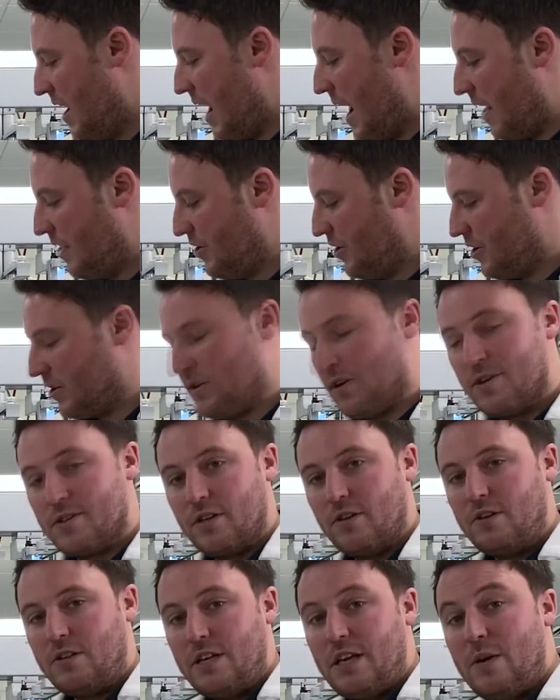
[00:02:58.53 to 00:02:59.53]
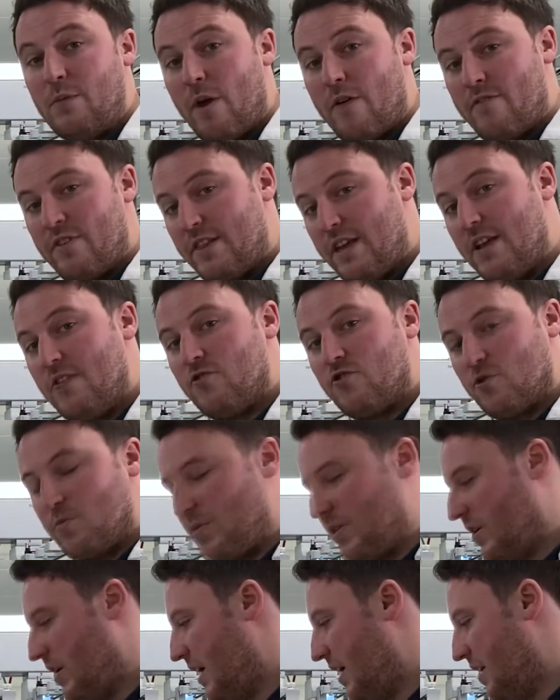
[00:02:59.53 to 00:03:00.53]
And you can also see whether the
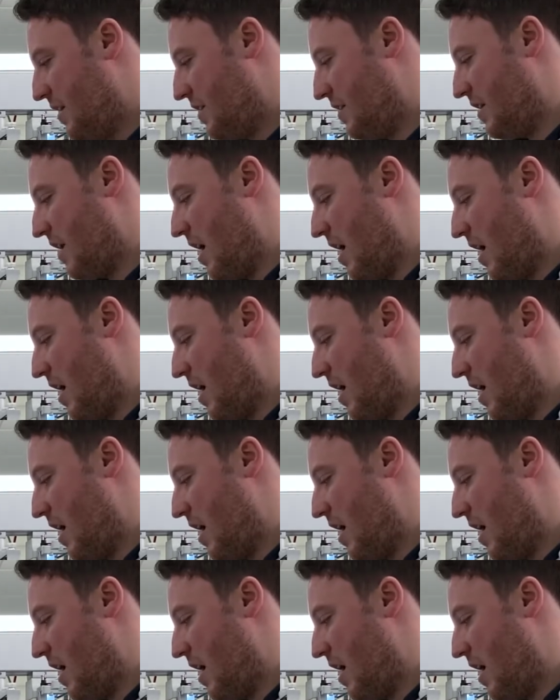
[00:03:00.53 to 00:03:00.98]
instrument is